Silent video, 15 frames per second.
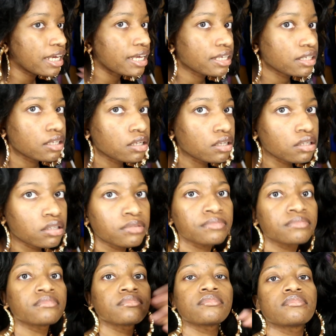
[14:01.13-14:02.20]
like,
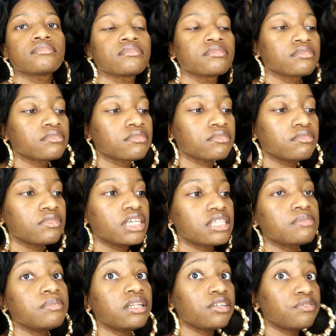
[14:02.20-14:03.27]
the
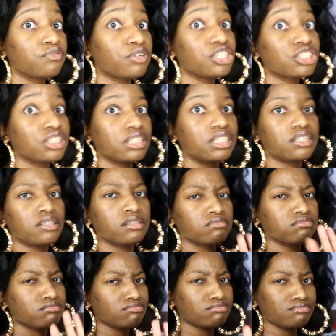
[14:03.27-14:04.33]
smell of fresh
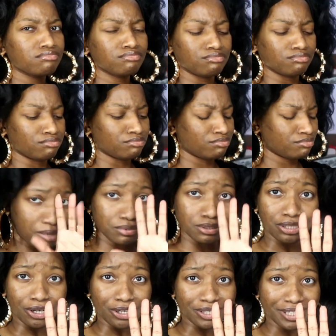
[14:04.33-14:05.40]
linen, mm, I'm
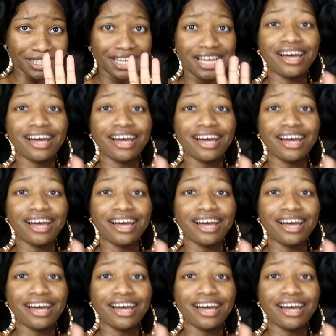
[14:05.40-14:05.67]
sorry.